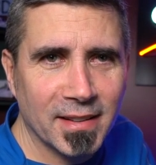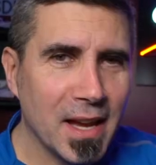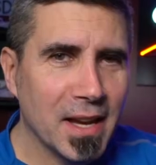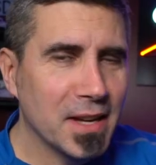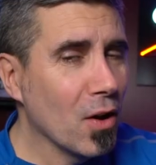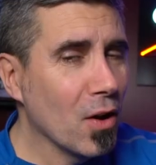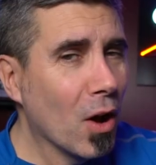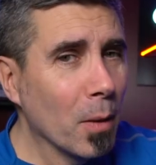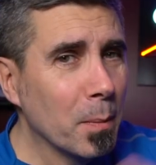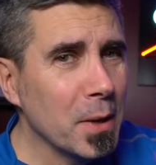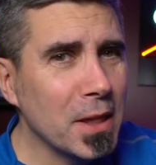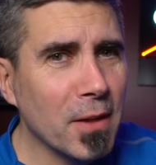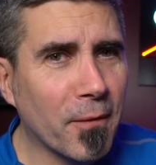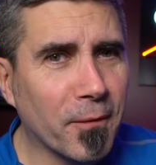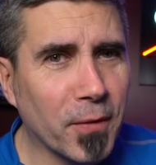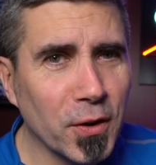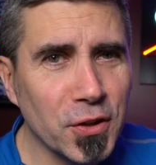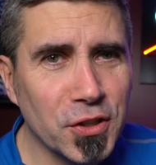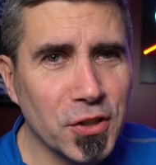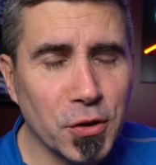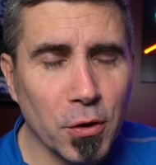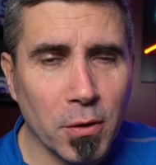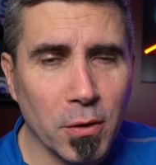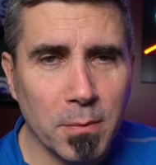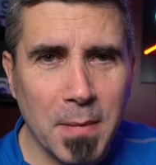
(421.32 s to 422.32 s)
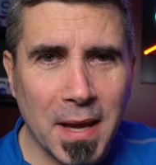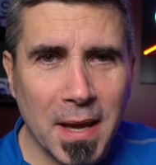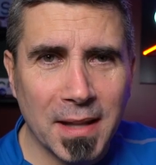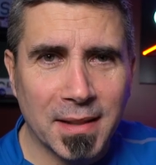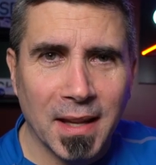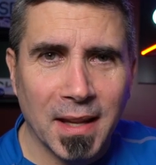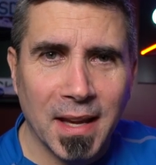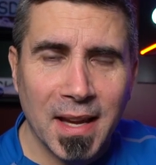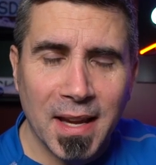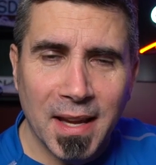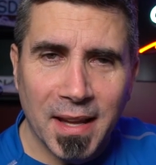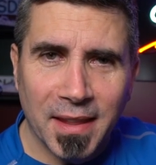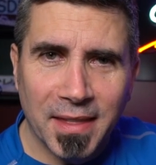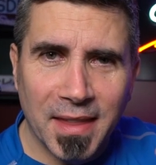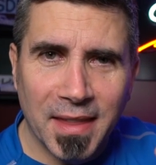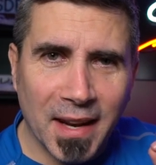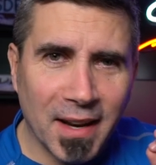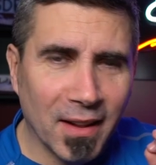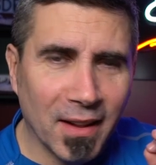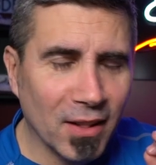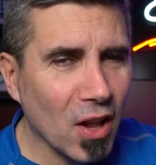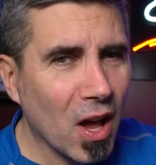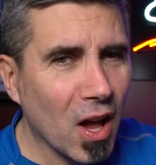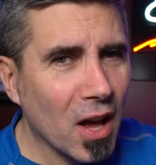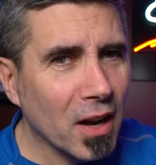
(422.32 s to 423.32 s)
Now, I'll be the first to admit that
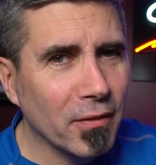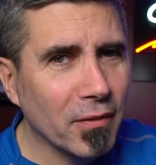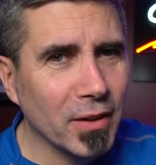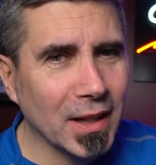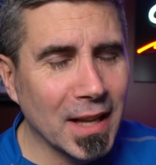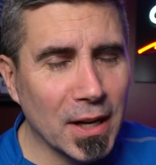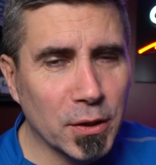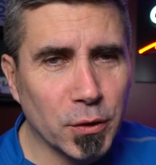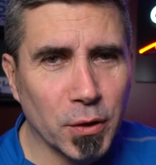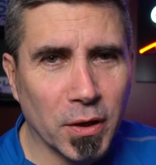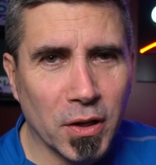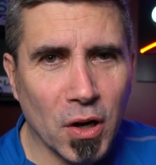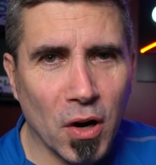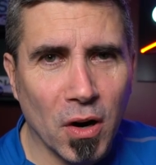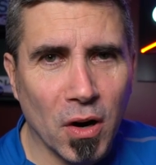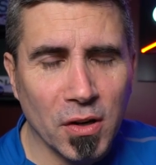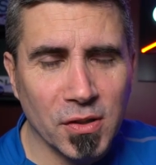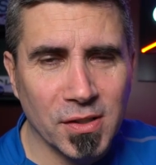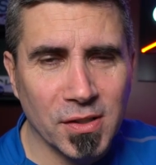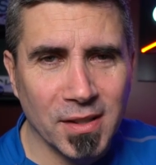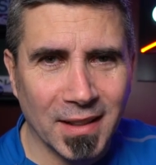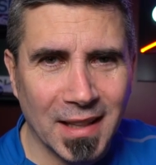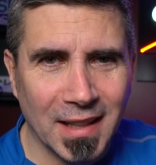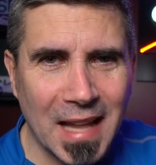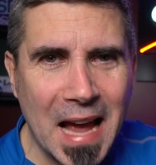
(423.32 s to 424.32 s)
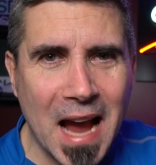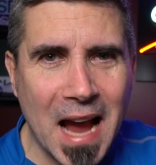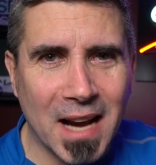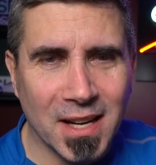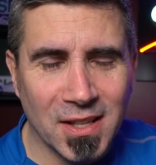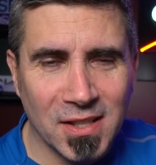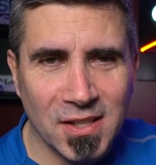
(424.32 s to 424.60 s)
a lot of electric cars lack